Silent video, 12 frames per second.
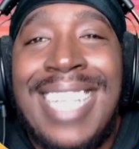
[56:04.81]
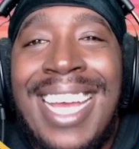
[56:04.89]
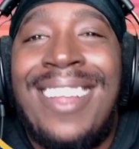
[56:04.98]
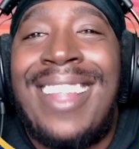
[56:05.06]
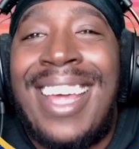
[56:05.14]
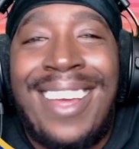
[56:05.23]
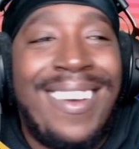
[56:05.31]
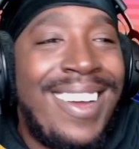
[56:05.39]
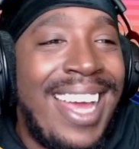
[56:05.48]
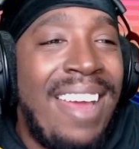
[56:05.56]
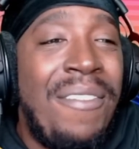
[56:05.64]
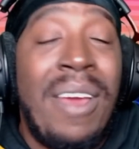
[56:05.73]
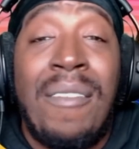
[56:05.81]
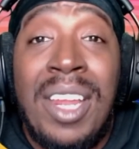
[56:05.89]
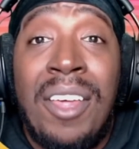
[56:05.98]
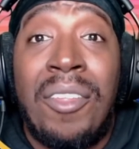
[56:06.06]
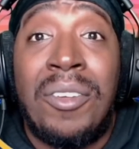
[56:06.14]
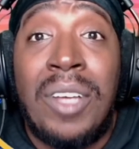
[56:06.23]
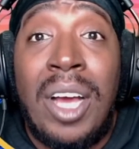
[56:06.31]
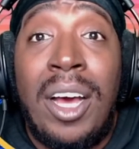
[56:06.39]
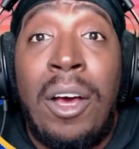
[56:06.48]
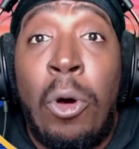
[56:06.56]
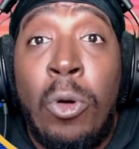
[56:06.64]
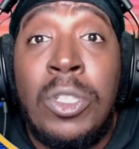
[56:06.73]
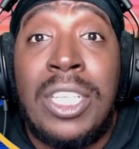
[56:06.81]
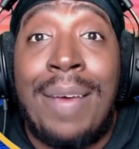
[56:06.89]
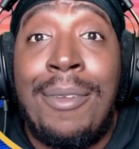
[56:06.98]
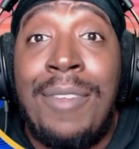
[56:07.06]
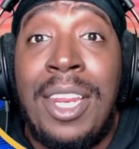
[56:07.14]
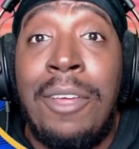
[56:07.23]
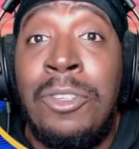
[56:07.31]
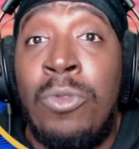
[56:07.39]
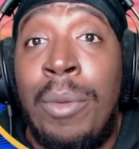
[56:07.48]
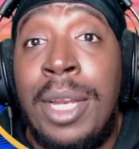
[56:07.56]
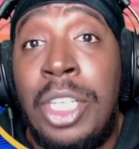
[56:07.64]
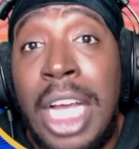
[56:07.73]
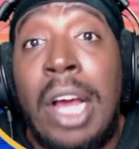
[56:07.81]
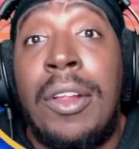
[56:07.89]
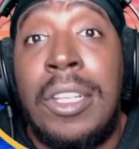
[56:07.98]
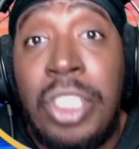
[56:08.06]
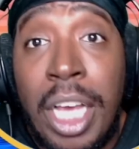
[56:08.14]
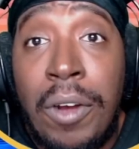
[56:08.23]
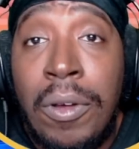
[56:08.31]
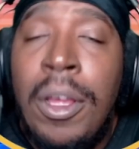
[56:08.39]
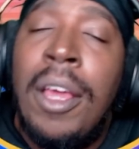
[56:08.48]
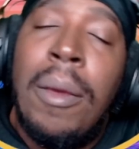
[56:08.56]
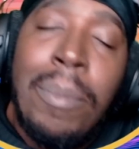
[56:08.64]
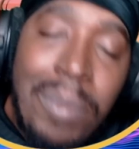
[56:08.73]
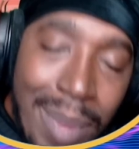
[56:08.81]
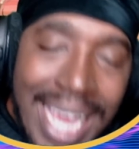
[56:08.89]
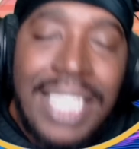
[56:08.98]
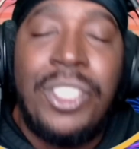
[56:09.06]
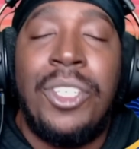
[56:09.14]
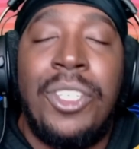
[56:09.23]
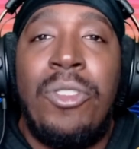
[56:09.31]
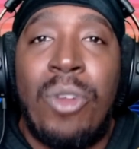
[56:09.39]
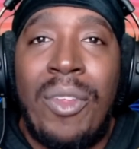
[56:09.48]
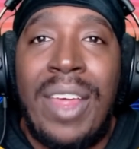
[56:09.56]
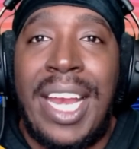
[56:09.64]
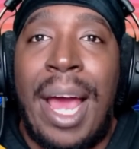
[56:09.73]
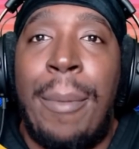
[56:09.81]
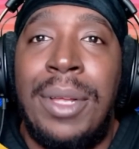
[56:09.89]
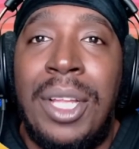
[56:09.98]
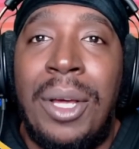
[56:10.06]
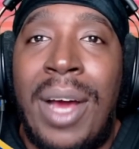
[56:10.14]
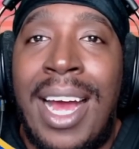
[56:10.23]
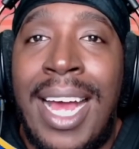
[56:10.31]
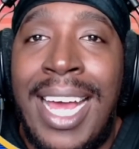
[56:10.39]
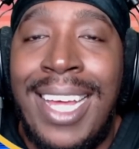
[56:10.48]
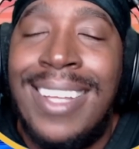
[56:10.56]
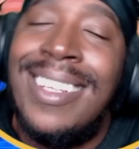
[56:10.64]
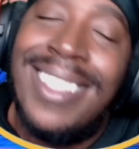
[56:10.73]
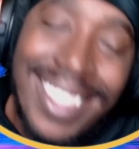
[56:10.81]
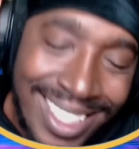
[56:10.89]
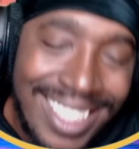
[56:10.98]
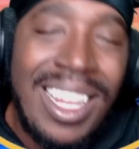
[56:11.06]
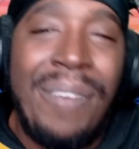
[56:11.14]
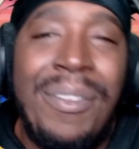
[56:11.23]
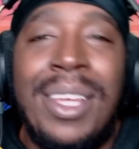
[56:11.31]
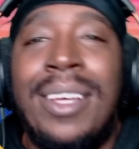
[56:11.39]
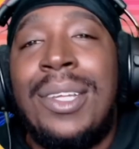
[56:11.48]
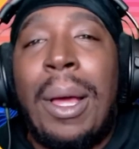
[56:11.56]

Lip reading: Thank you. Okay, if you have any other old Simon videos you want me to check out on the channel, make sure you throw that down below, all right? Love you.